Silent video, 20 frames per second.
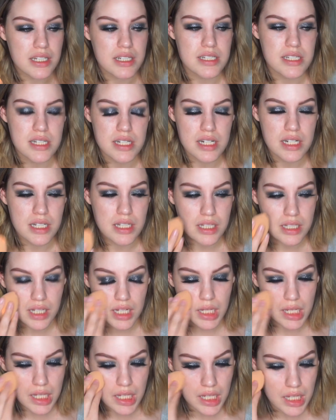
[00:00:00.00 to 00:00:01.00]
didn't
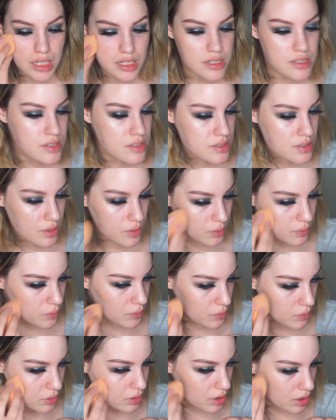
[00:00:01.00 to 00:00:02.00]
like it,
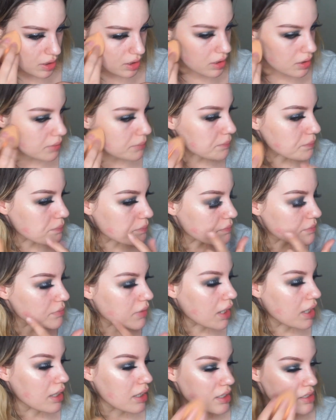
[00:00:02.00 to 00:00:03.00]
so
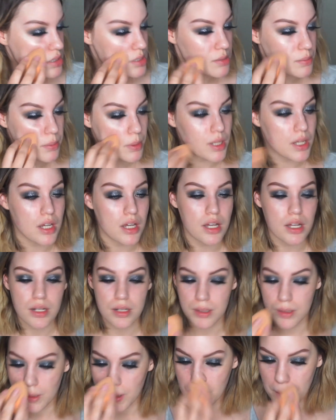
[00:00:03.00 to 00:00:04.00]
I like to apply it
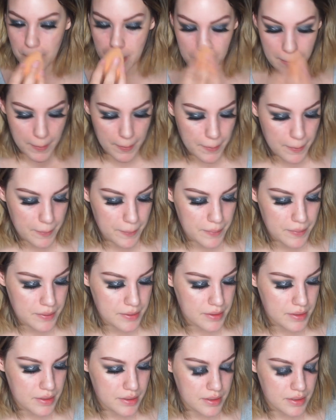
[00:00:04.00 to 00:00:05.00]
under.
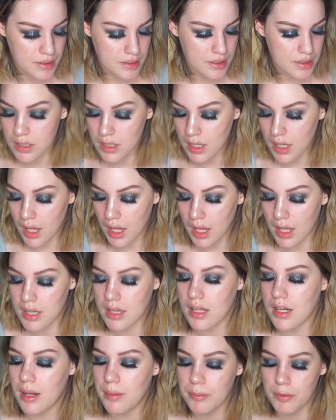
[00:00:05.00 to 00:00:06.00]
And
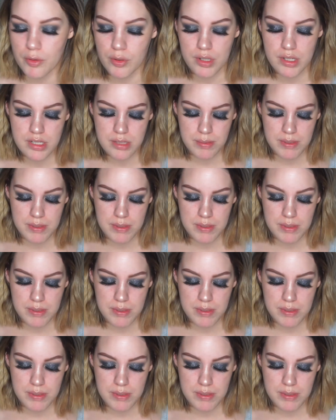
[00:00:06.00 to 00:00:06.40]
then I'm going to